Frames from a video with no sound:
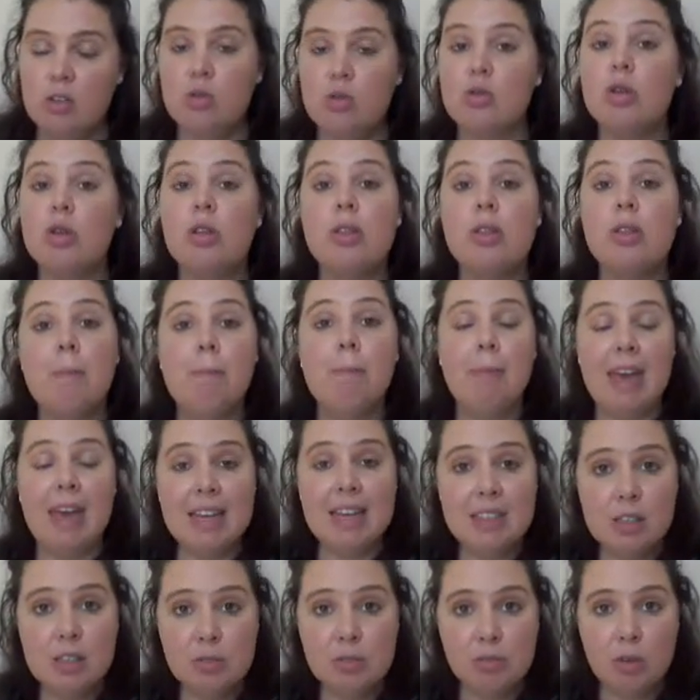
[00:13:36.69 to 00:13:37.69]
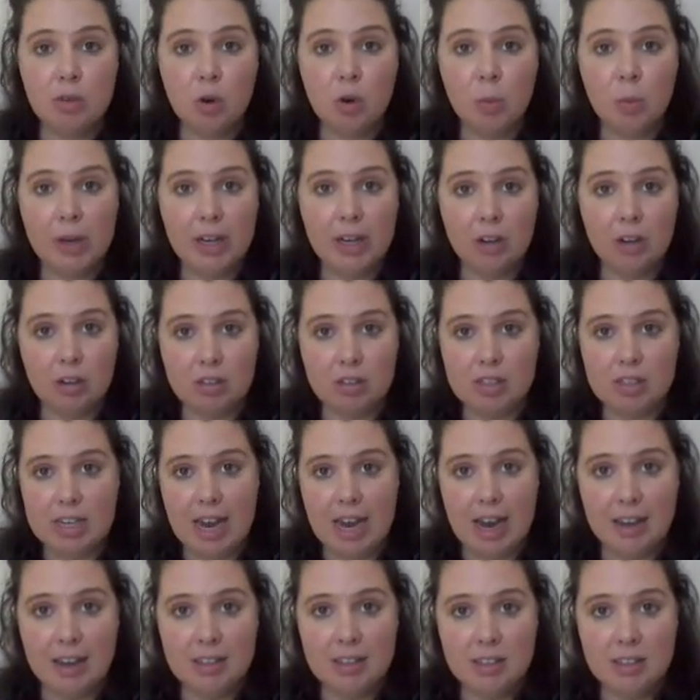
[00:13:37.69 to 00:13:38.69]
So the metaphor we looked
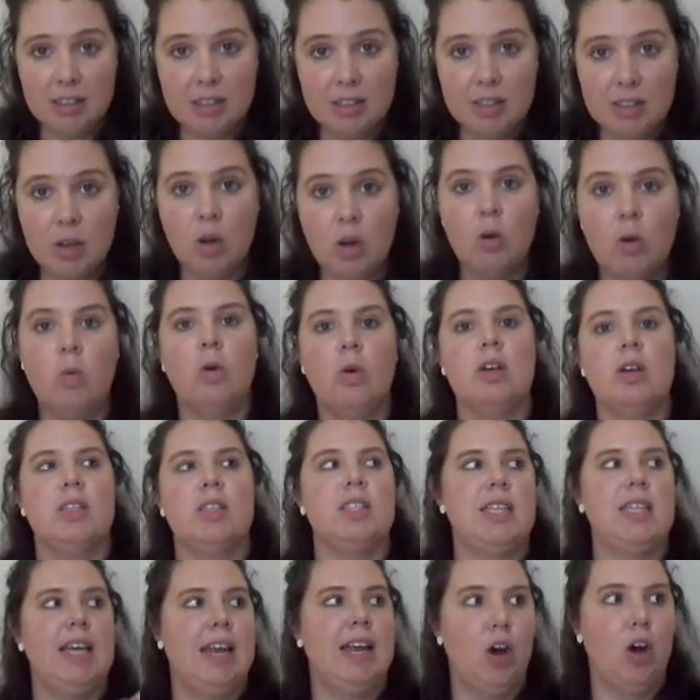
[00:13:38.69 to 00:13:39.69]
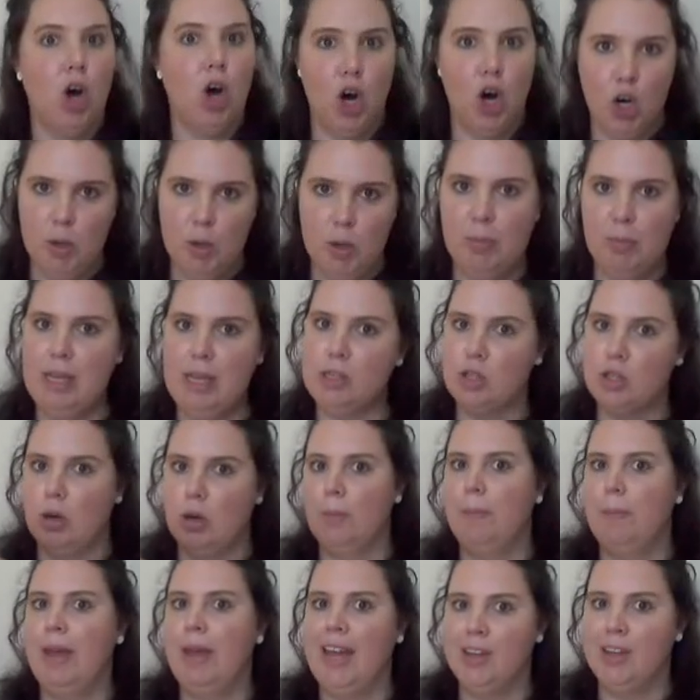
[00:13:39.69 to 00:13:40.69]
at was that hope is
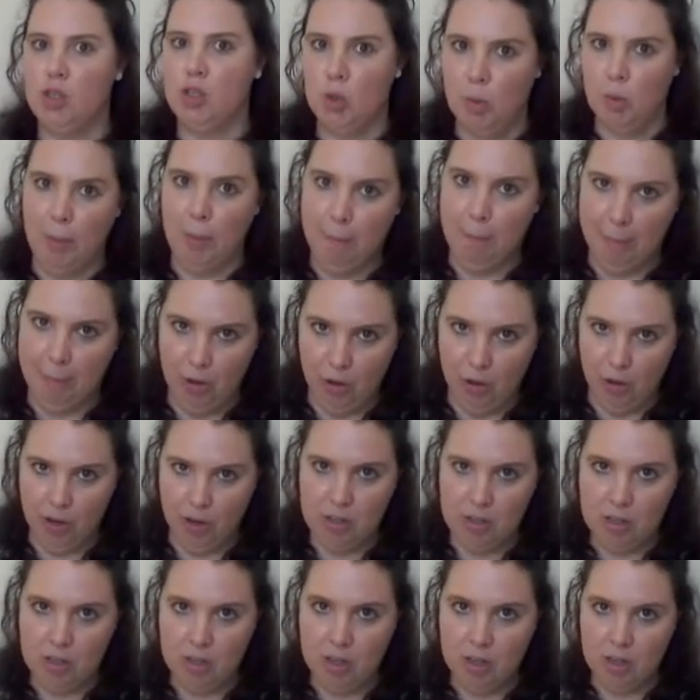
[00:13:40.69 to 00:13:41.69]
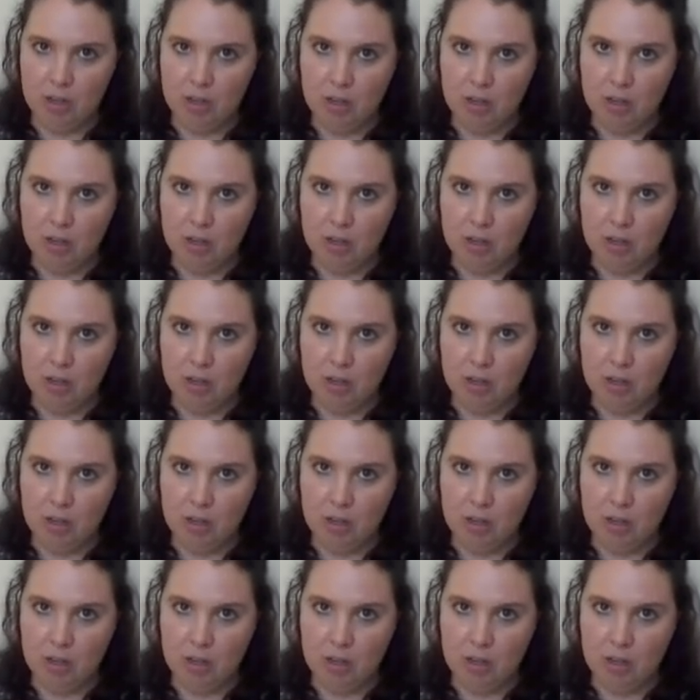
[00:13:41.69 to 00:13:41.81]
compared to a bird.